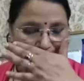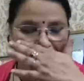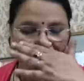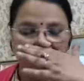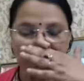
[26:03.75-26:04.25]

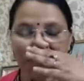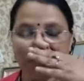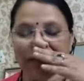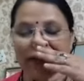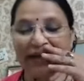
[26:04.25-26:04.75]

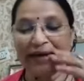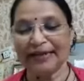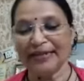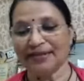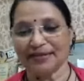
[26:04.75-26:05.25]
Before
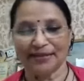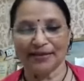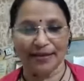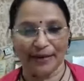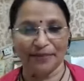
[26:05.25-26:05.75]
any
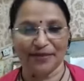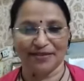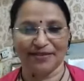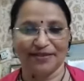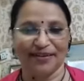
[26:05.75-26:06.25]
success
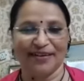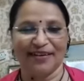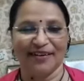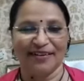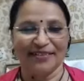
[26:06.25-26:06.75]
happens,
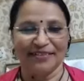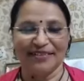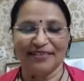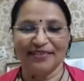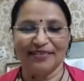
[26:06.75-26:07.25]

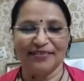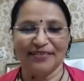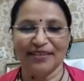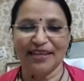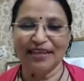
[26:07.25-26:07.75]

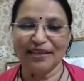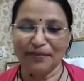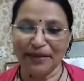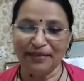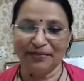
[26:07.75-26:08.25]
there are
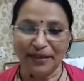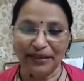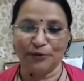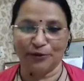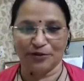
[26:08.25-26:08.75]
many
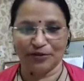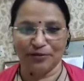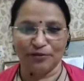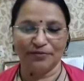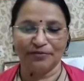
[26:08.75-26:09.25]
failures,
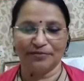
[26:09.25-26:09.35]
no?